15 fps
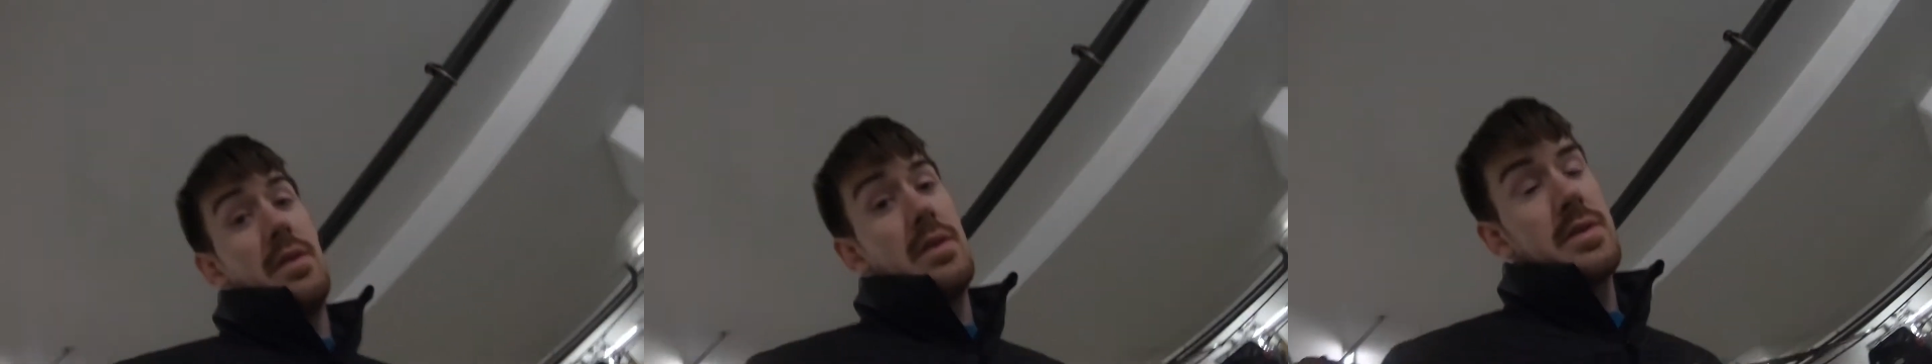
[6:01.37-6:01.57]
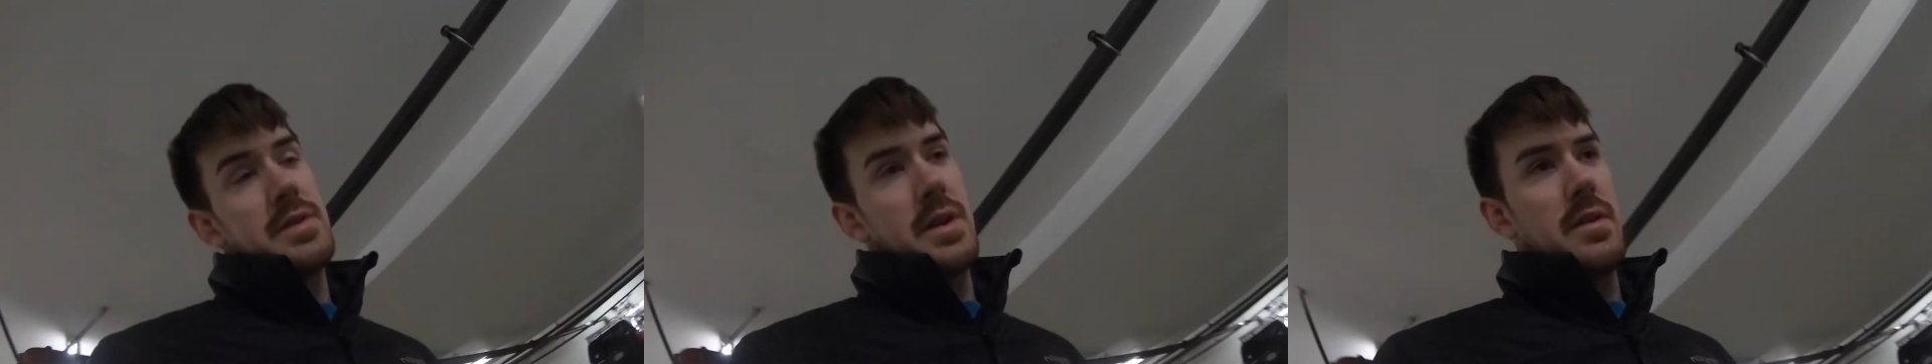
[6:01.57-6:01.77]

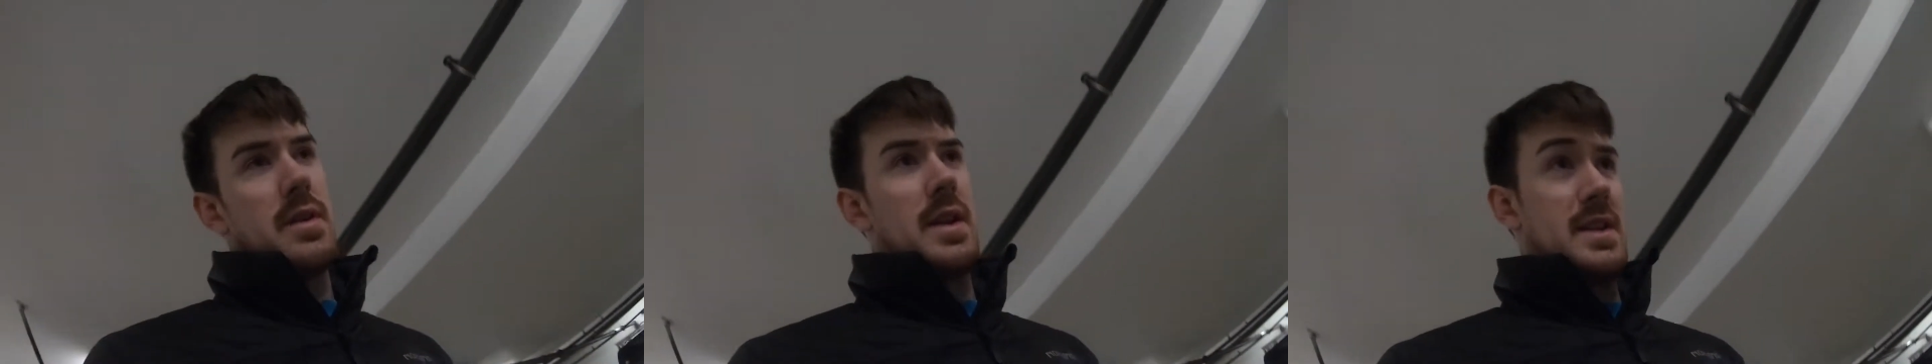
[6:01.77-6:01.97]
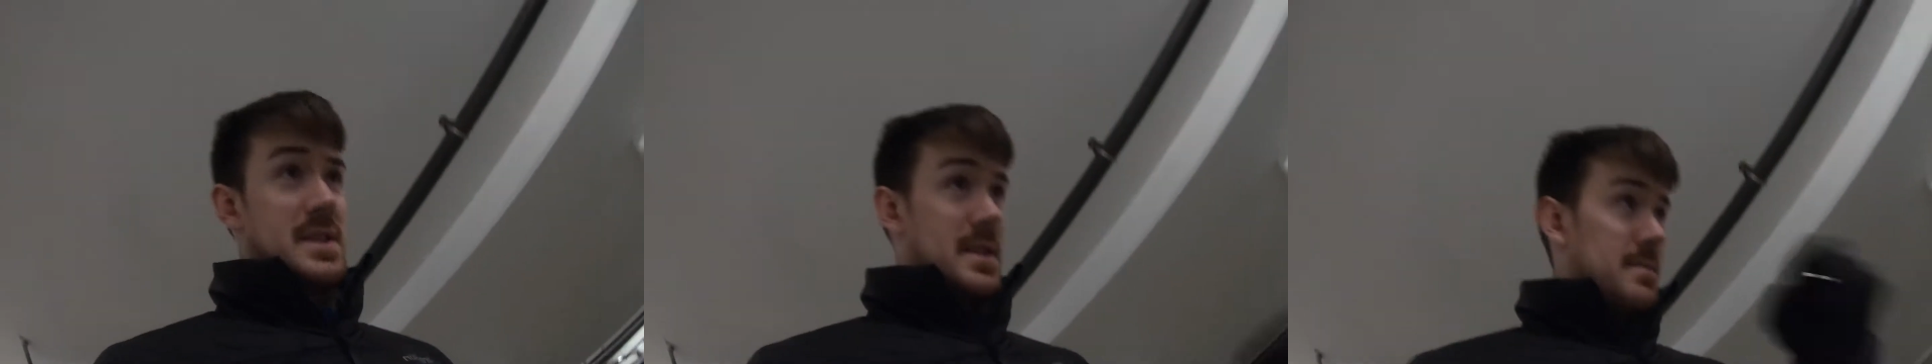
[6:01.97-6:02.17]
So
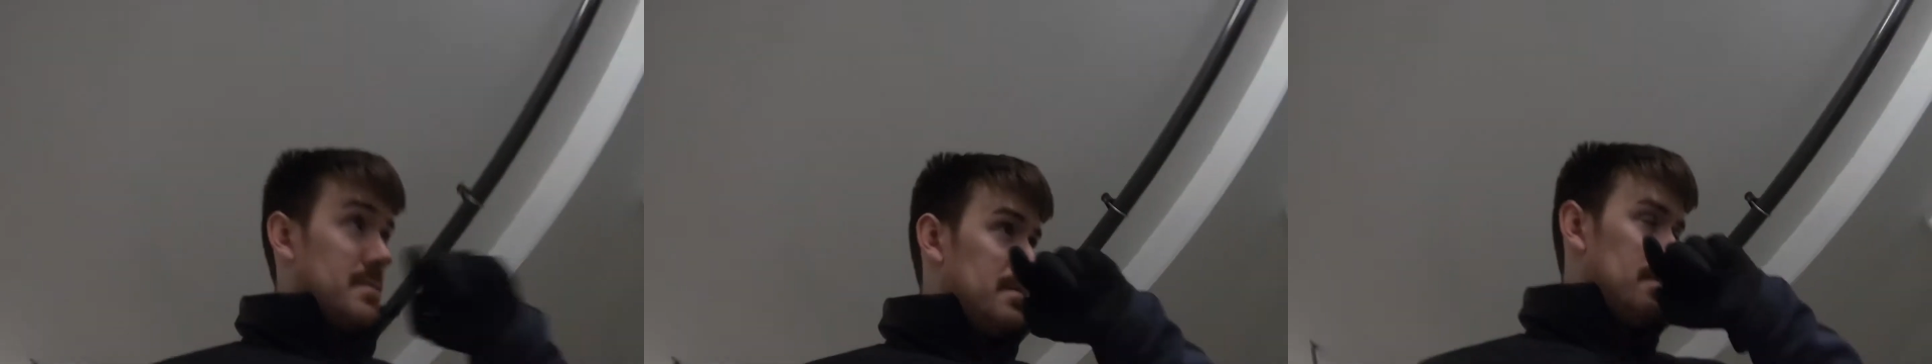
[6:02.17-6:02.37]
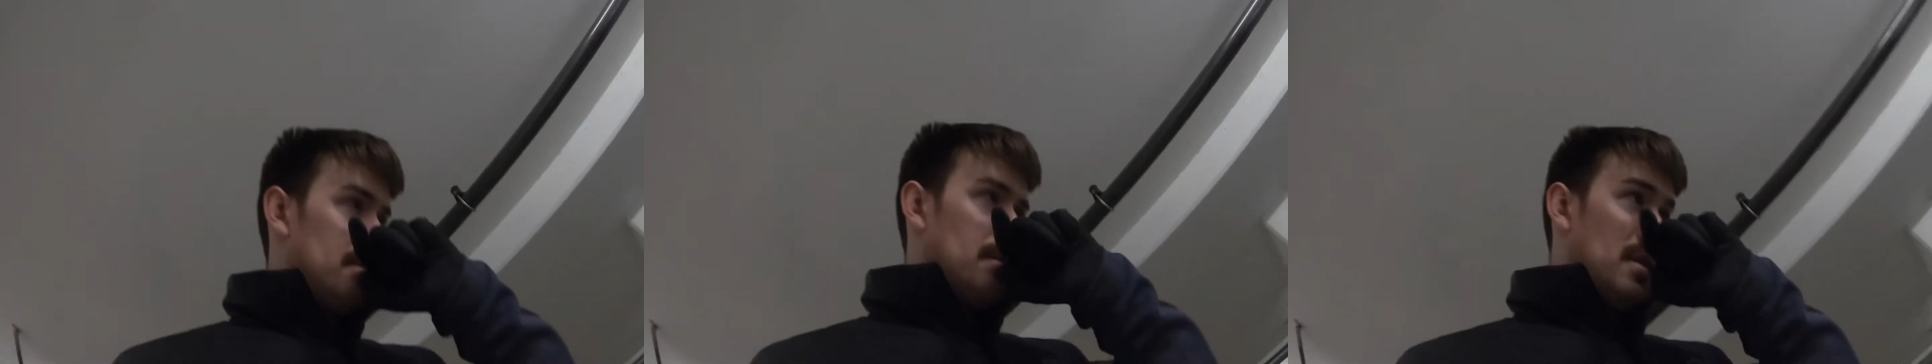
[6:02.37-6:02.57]
unless
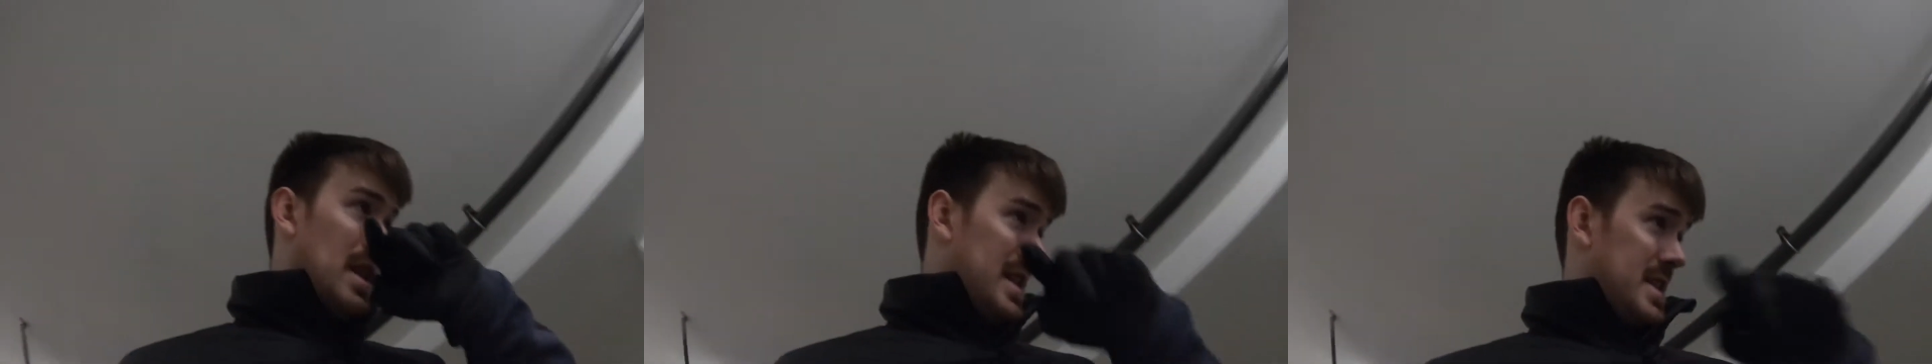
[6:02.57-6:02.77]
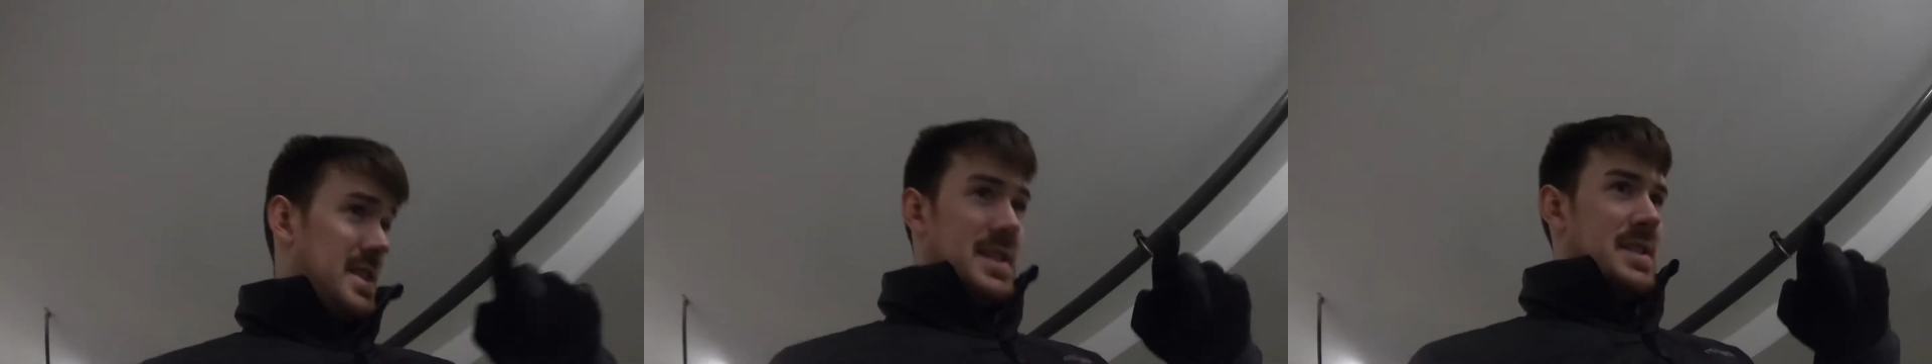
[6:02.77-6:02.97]
I
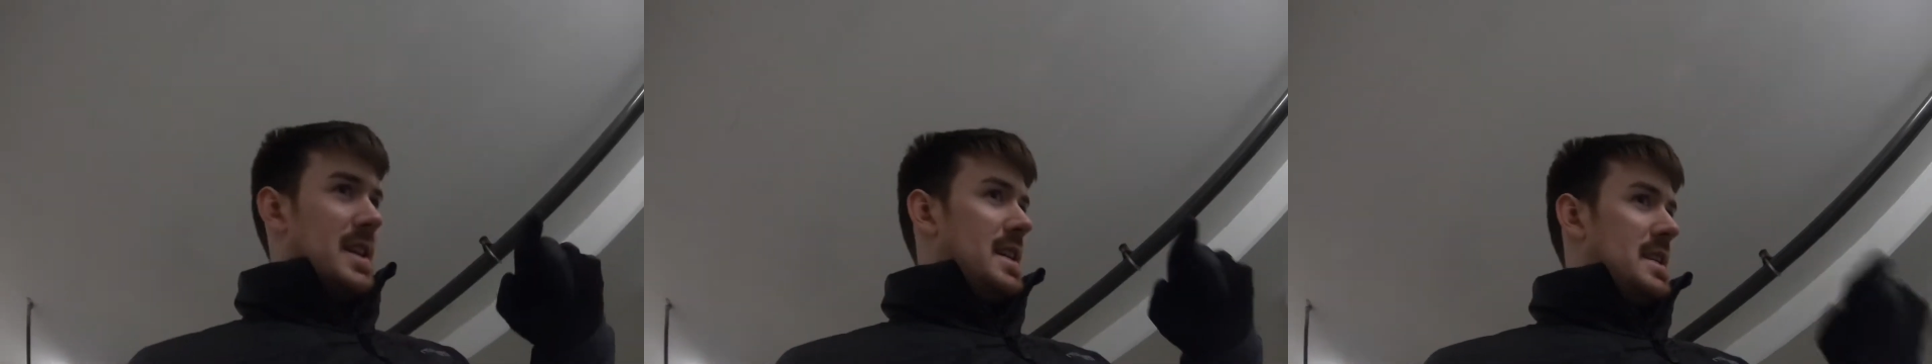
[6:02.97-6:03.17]
decide